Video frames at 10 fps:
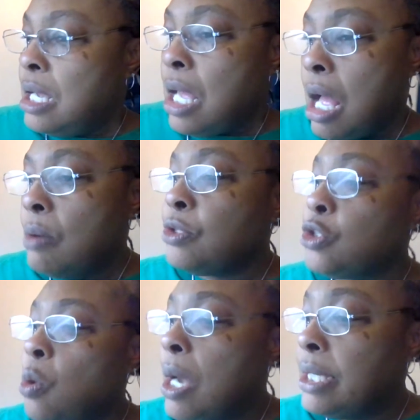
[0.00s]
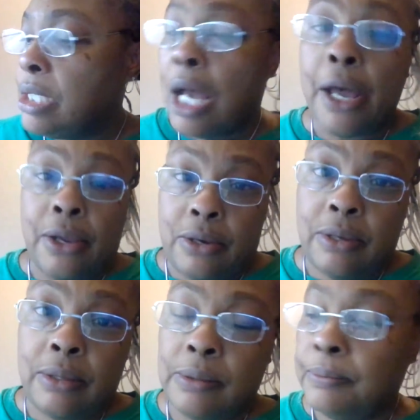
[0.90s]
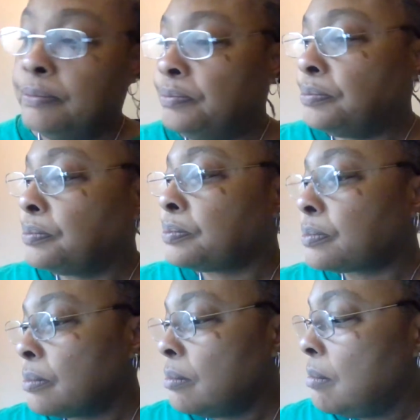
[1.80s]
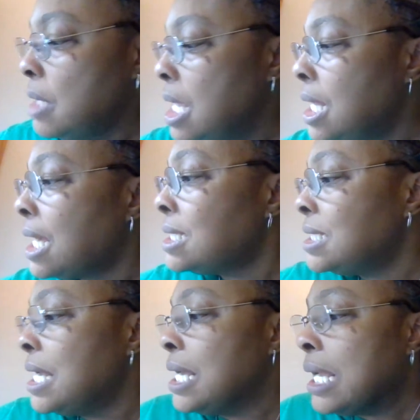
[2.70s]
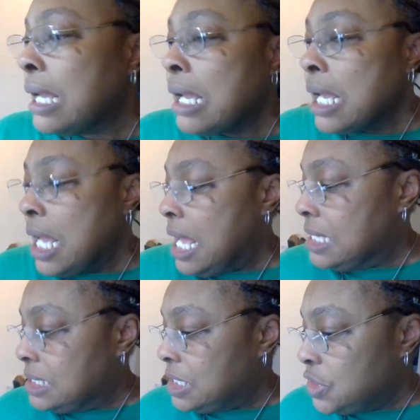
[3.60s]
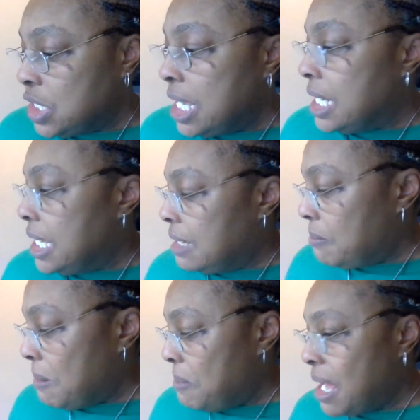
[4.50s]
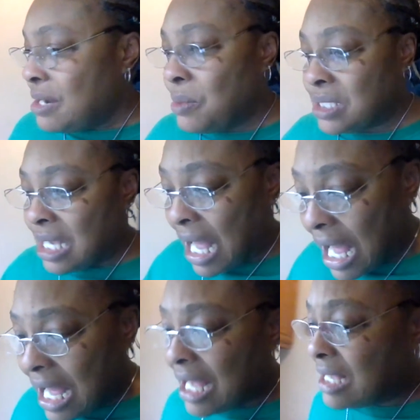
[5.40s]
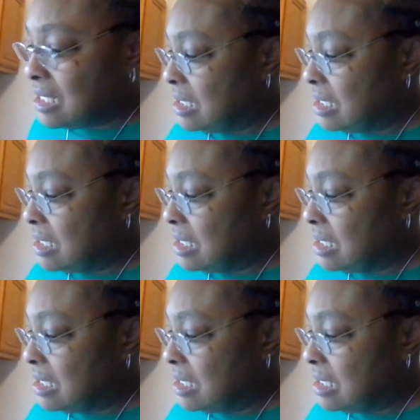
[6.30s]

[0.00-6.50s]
I was quite tired. And like I said, I had such a headache. My body was hot.